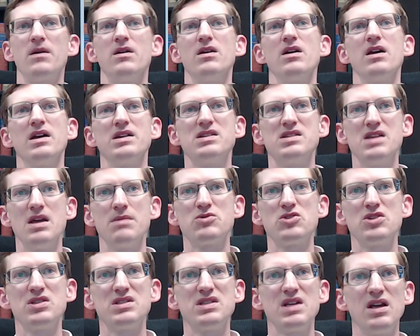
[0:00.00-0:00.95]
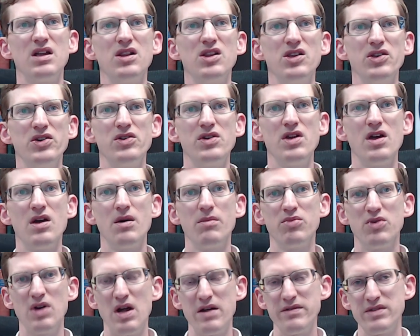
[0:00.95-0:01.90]
Exemptions include
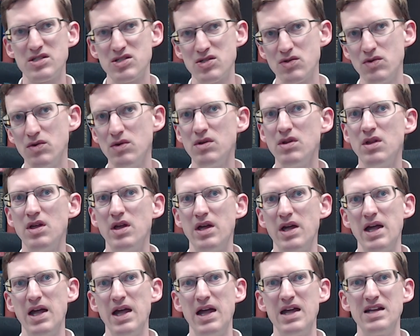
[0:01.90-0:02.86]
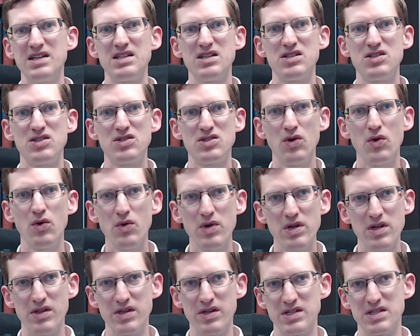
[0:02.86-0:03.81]
private school and
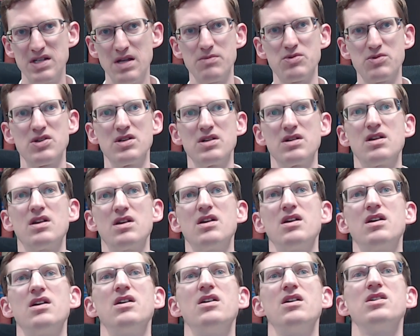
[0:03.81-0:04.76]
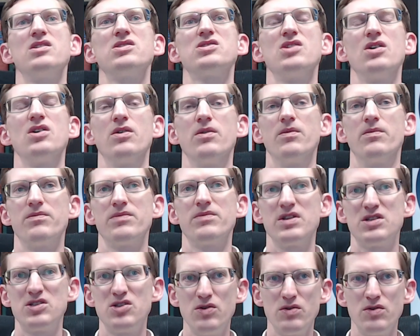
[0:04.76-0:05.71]
tutorial exemption. So the
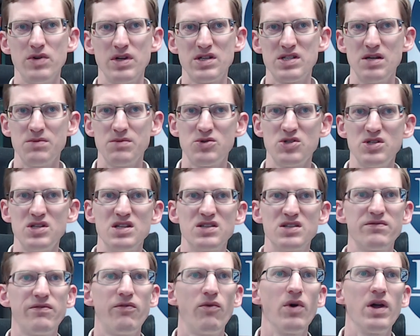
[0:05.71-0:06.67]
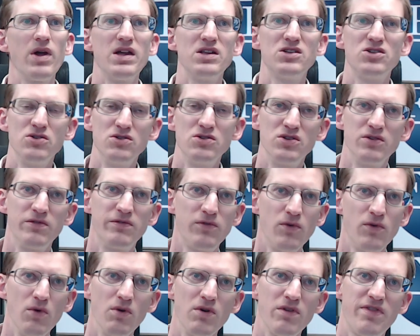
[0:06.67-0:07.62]
tutor exemption is
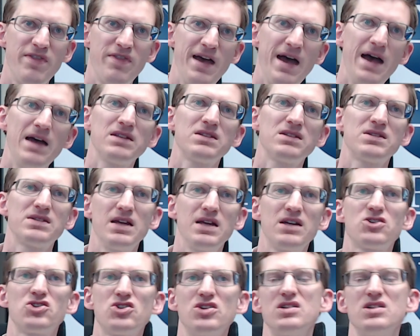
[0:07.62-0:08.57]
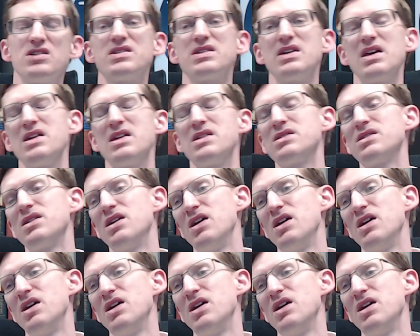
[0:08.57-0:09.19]
48224. That section says